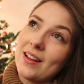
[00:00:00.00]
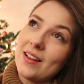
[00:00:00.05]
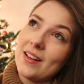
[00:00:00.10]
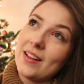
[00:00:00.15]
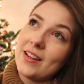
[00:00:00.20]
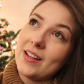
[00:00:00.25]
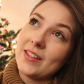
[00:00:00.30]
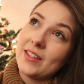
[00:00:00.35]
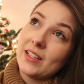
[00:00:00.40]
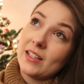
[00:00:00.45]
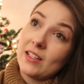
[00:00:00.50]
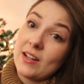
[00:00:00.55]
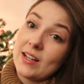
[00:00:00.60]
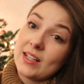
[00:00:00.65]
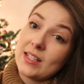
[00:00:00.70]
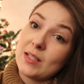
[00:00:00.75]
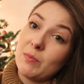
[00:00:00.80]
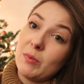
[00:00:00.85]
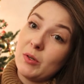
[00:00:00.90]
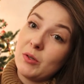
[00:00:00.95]
The
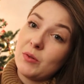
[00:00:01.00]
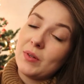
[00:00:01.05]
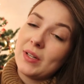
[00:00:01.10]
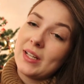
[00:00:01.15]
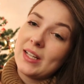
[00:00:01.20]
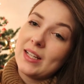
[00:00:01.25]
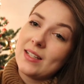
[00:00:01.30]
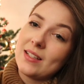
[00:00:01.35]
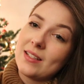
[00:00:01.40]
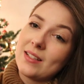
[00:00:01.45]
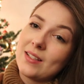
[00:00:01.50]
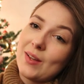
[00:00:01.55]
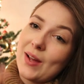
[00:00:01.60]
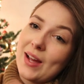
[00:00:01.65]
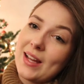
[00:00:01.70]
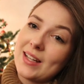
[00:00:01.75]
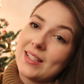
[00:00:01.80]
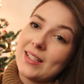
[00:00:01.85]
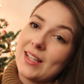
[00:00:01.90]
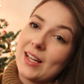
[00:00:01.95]
lights blew on it, so I
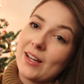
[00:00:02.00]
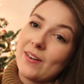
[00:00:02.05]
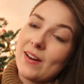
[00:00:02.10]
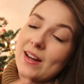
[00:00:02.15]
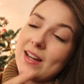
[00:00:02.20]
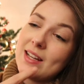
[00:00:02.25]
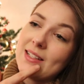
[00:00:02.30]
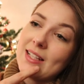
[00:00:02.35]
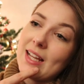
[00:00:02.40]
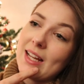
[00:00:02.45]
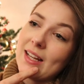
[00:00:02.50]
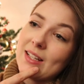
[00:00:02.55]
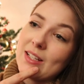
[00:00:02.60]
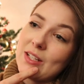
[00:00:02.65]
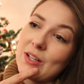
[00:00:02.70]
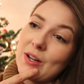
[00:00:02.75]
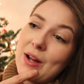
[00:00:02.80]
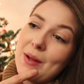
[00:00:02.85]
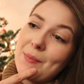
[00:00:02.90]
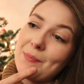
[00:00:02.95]
had to decorate it a second
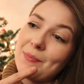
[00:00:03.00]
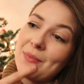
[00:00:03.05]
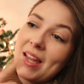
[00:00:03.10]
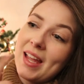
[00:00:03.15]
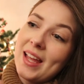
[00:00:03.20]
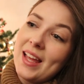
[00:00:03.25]
time.